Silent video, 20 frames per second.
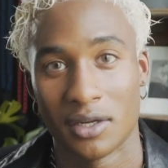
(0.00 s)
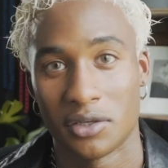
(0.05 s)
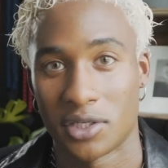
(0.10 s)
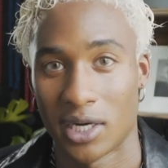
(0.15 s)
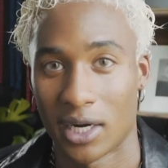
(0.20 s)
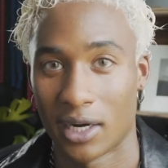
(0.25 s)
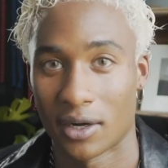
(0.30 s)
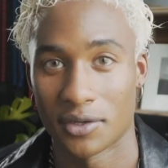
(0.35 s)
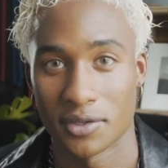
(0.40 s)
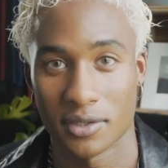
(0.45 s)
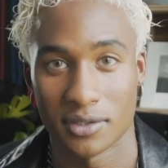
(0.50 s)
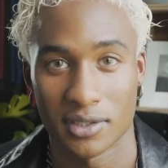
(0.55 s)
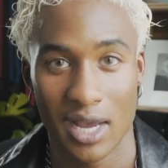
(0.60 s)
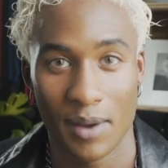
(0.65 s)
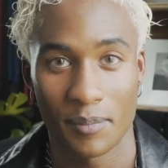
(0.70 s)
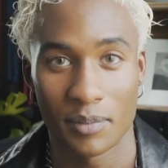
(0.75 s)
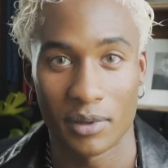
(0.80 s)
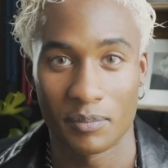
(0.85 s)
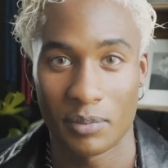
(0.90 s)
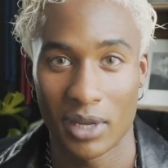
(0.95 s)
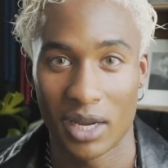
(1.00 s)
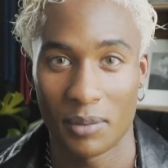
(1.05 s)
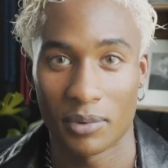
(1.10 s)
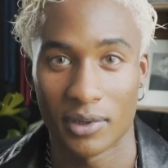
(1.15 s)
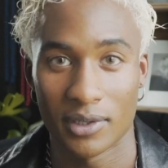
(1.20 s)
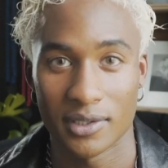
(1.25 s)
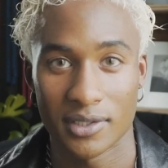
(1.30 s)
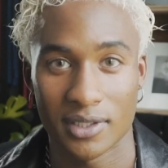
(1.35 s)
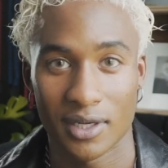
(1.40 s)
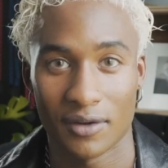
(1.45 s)
chairs on top of the
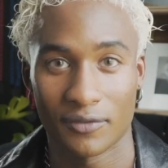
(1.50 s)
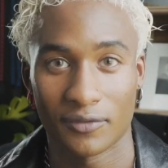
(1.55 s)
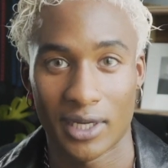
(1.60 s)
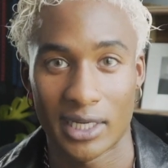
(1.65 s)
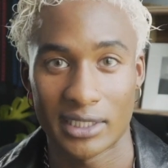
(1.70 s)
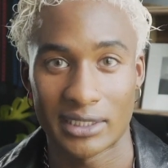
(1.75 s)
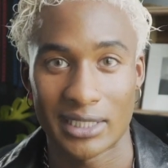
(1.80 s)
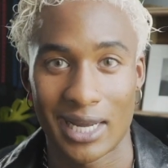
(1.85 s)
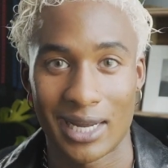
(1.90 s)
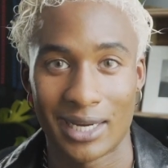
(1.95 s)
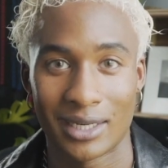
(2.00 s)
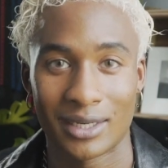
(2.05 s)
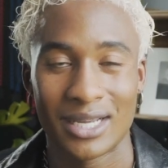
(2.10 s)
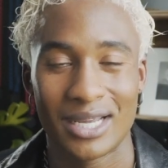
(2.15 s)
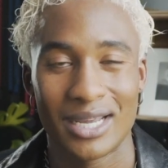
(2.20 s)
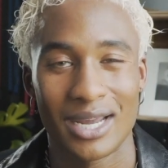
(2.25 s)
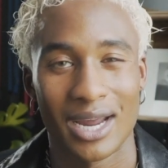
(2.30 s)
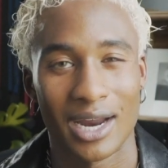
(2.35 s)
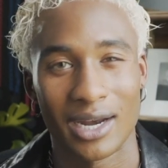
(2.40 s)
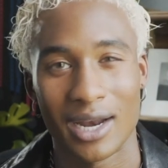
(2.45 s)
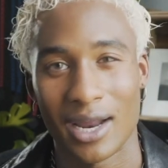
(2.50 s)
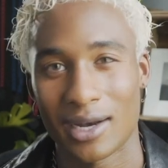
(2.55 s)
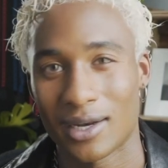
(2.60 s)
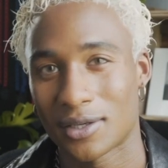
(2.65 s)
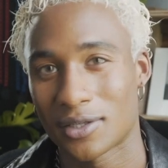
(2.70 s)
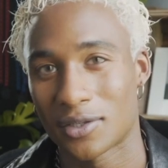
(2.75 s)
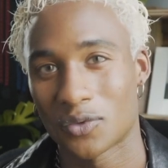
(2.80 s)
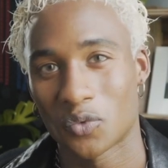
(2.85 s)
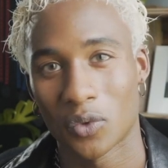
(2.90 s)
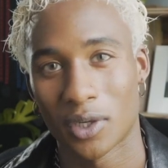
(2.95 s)
paper and stuff like that, and that
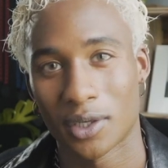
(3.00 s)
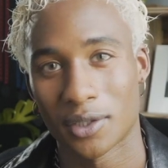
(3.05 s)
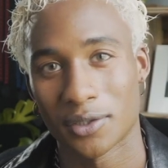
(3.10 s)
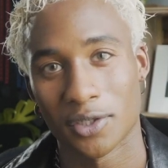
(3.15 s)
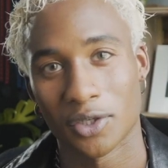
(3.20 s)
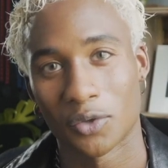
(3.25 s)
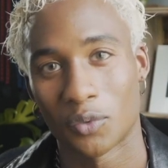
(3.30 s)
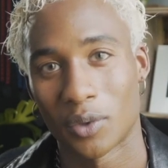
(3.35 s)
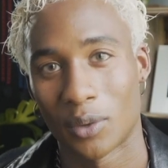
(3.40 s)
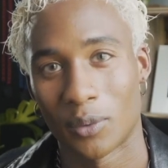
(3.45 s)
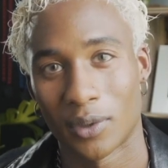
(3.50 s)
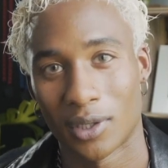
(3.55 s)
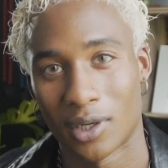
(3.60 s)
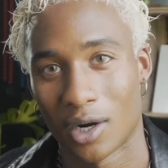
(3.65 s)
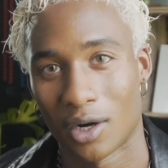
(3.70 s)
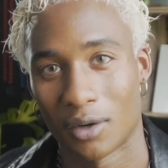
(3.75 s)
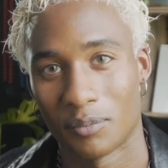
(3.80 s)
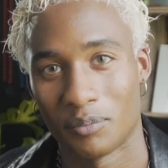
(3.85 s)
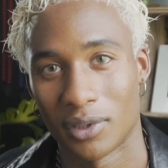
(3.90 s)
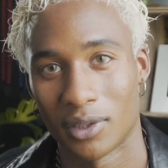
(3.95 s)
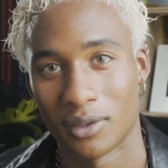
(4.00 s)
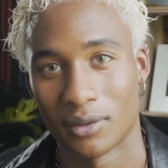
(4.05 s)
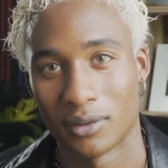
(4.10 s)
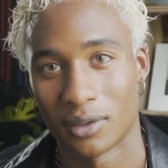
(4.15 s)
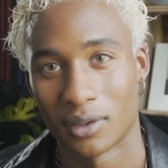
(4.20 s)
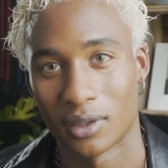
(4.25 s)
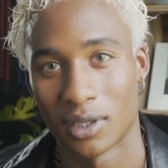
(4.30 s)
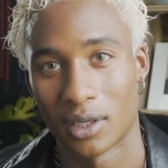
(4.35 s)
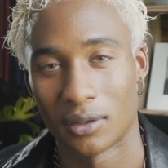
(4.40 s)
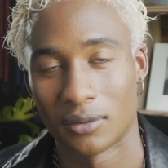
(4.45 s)
doesn't work so well with carpet.
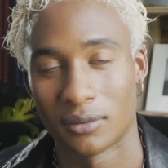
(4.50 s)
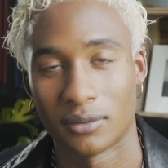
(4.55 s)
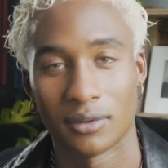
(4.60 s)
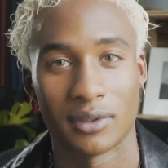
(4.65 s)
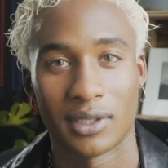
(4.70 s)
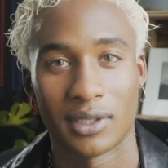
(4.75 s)
You know,